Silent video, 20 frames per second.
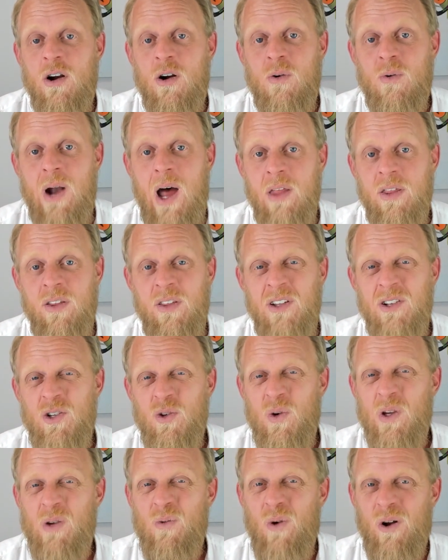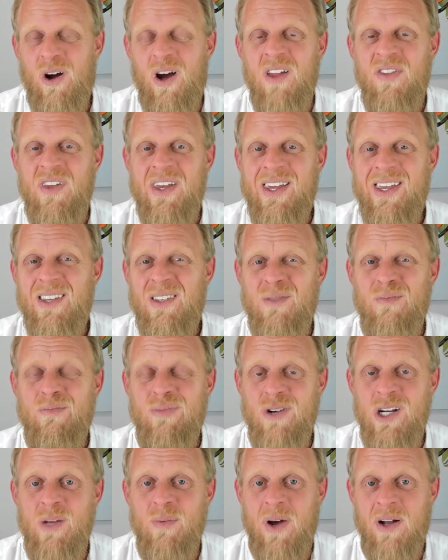rather than doing what I think is
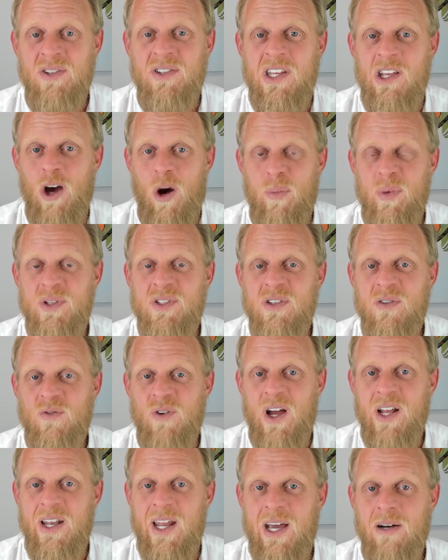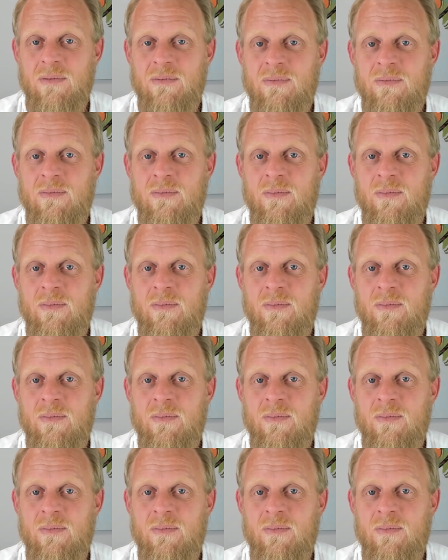pretty much the opposite right now.